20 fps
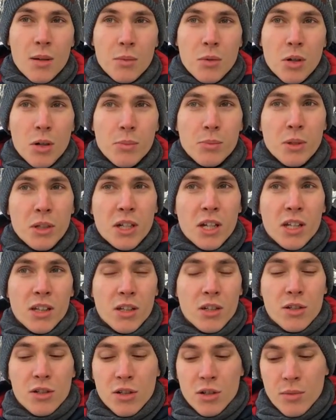
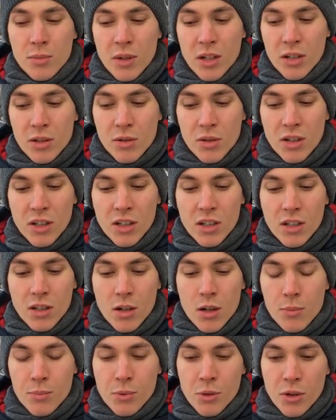complicated geometric
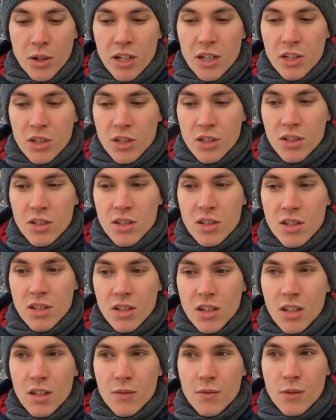operations
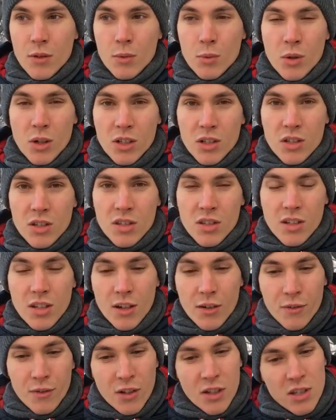even when
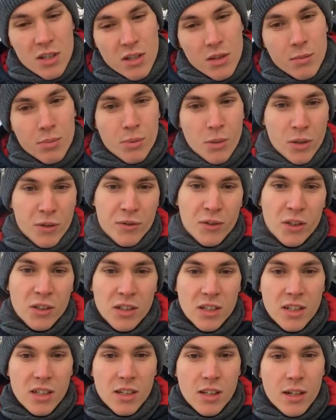stuff isn't
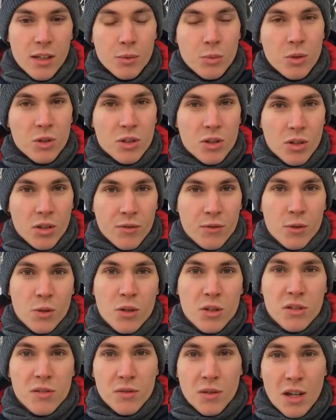perfectly aligned, which of
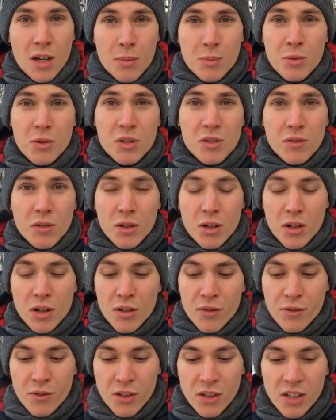course happens very
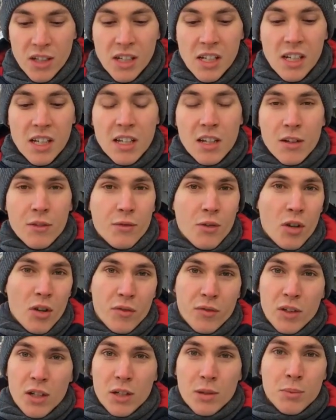often if you
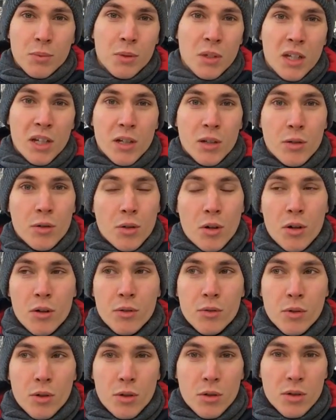have like player
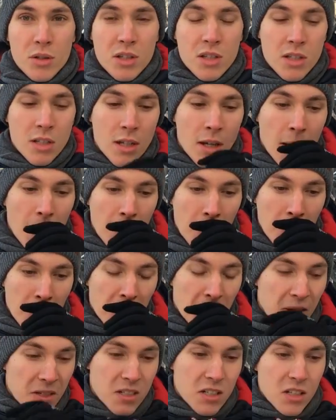drawn roads
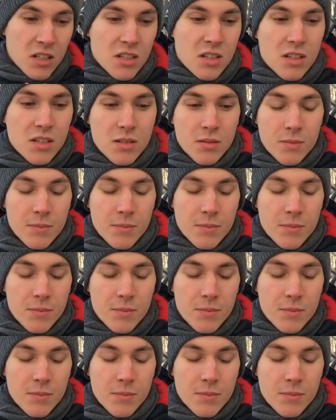or just